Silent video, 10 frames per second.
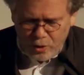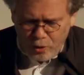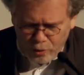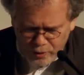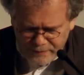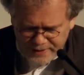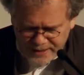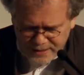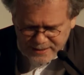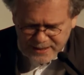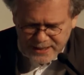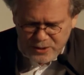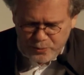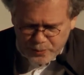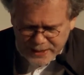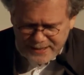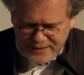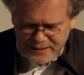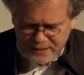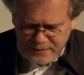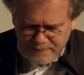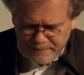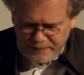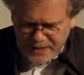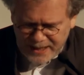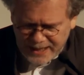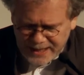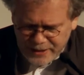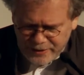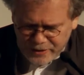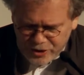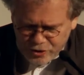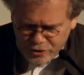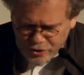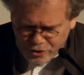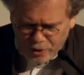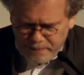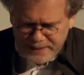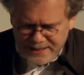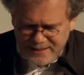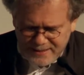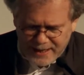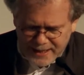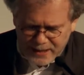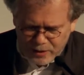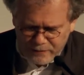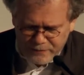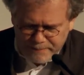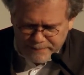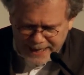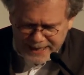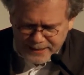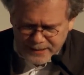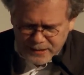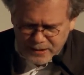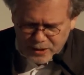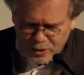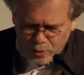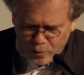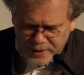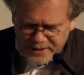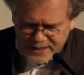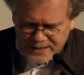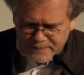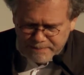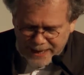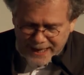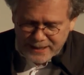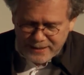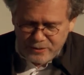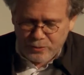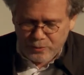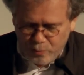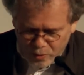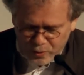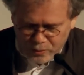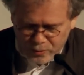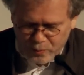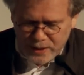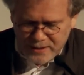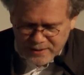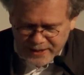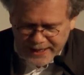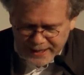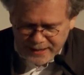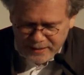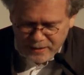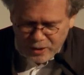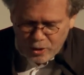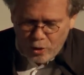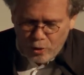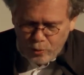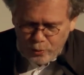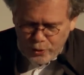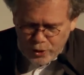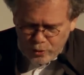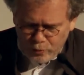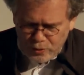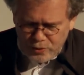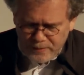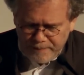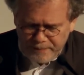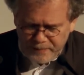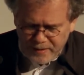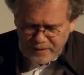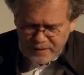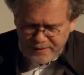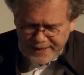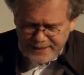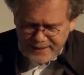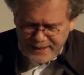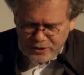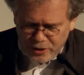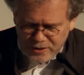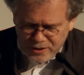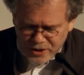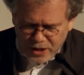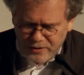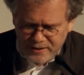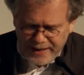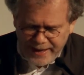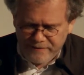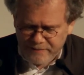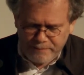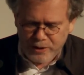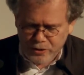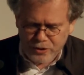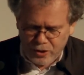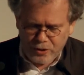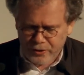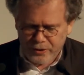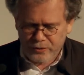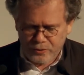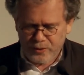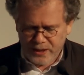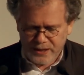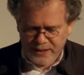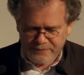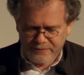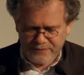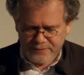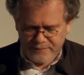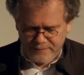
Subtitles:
All of this is written in the choppy style of a man with his back to the wall once again, who knows that he does not have much longer to live.